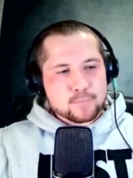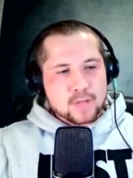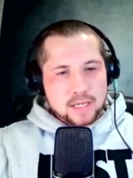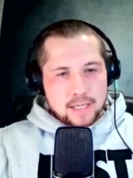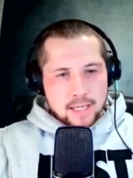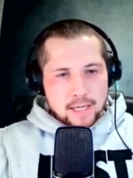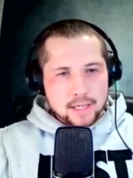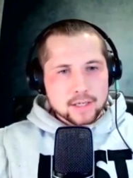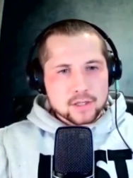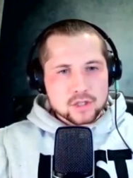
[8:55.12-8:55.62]

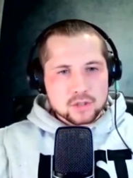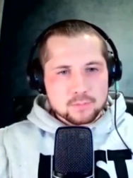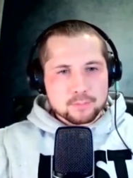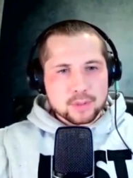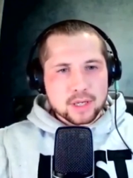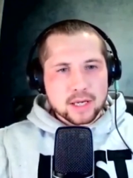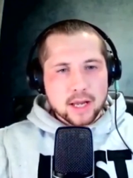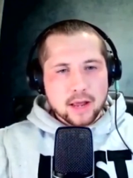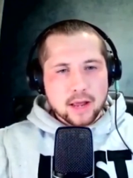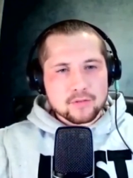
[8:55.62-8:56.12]
landing some
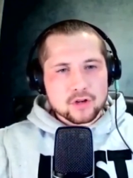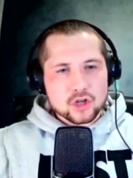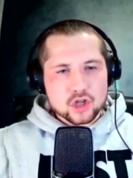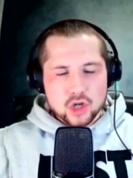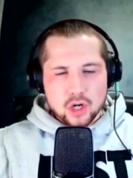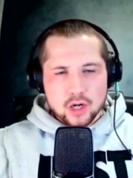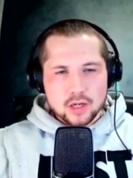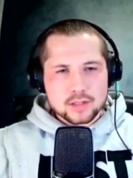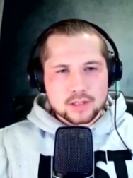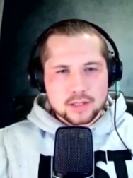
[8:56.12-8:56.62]
big heavy
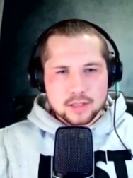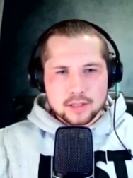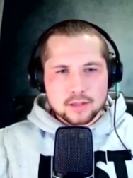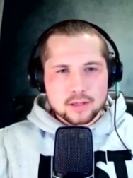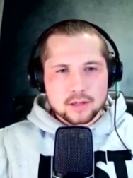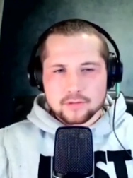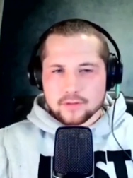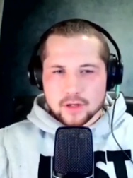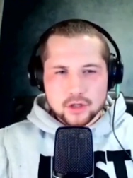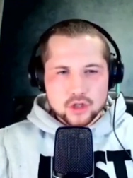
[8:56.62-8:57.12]
shots and
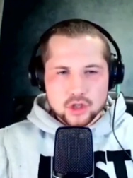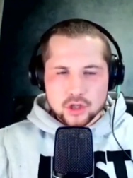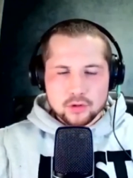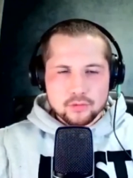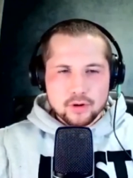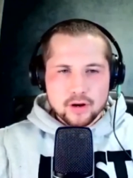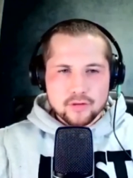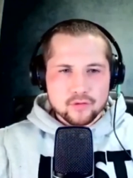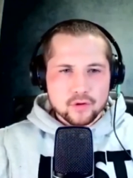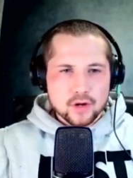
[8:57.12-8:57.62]
eventually the
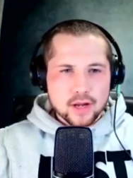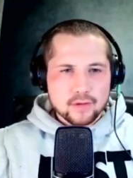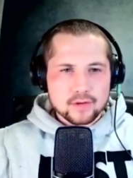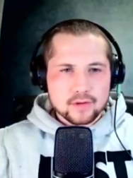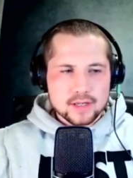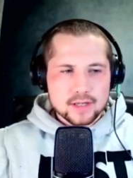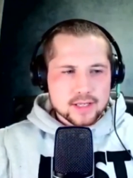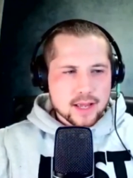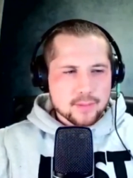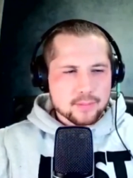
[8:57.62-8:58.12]
referee having
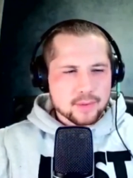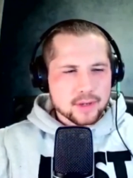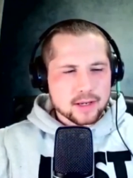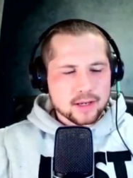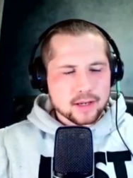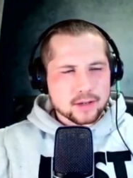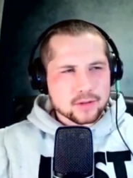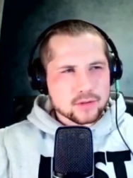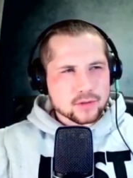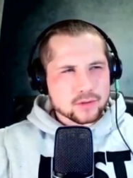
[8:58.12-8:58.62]
to step in.
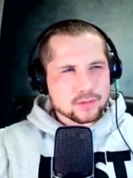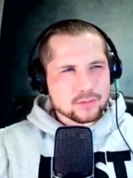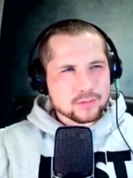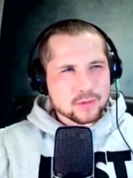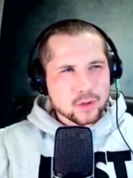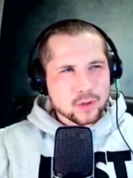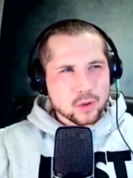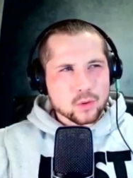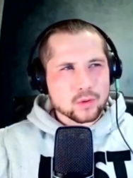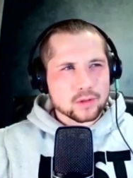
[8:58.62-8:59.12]
I
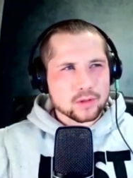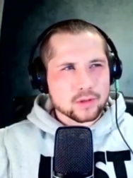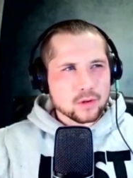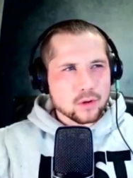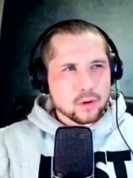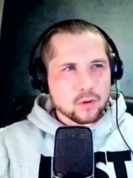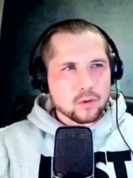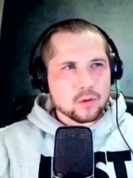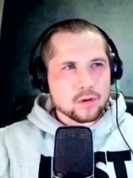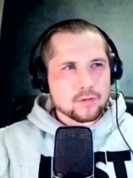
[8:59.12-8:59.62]
don't
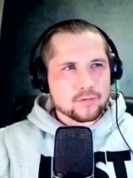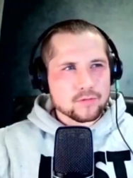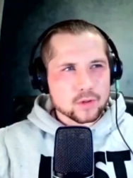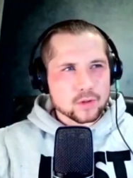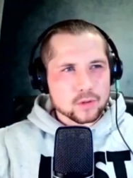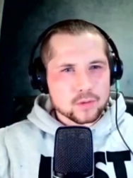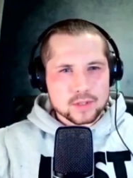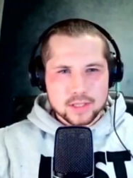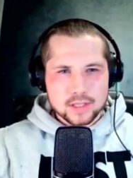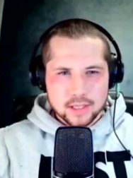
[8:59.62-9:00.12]
know if
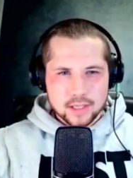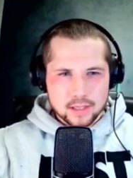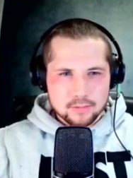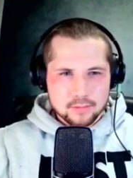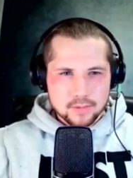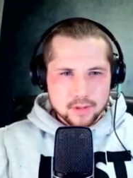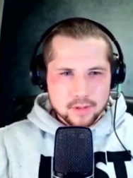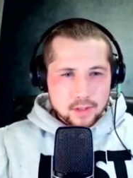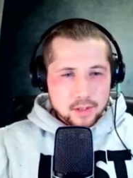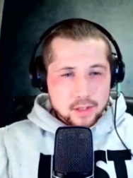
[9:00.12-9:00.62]
Lewis can.